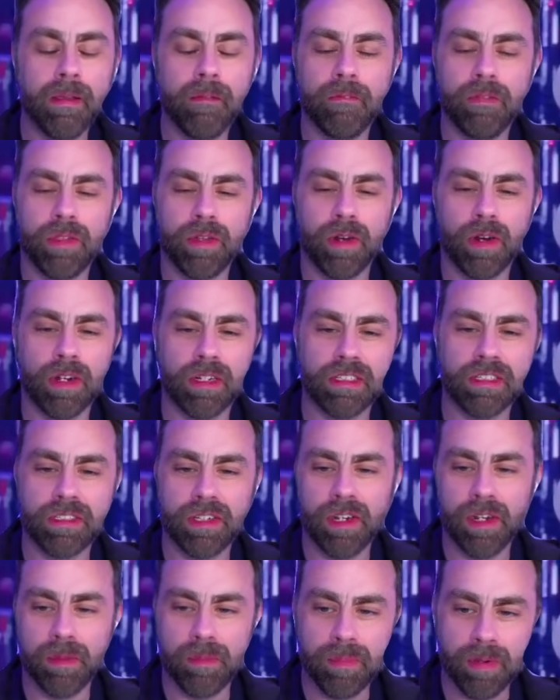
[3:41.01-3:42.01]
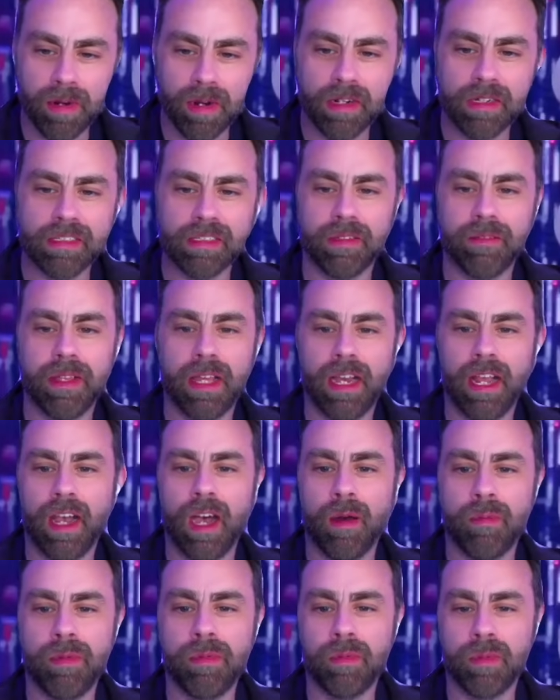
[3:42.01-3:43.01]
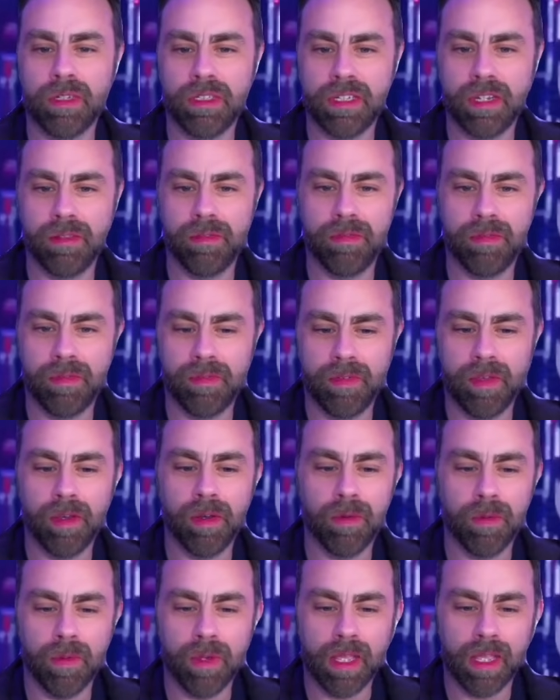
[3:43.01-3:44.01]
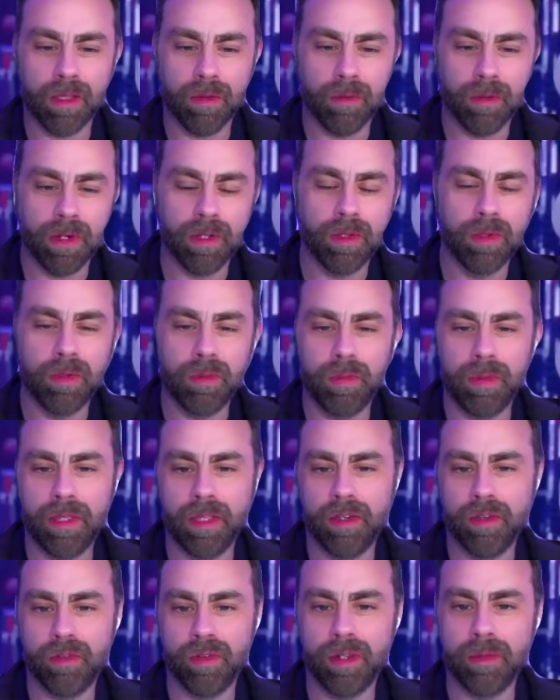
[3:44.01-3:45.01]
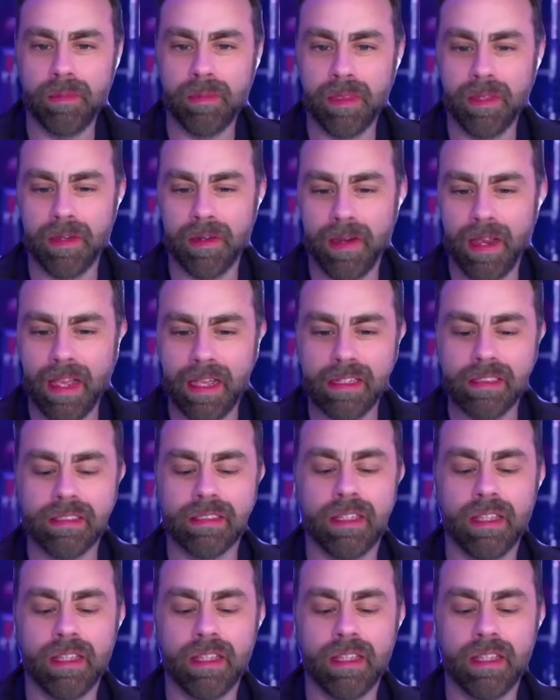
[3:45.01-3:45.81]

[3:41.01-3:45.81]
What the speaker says: there are certain parts of that album which I felt like were a little bit Dream Theater-esque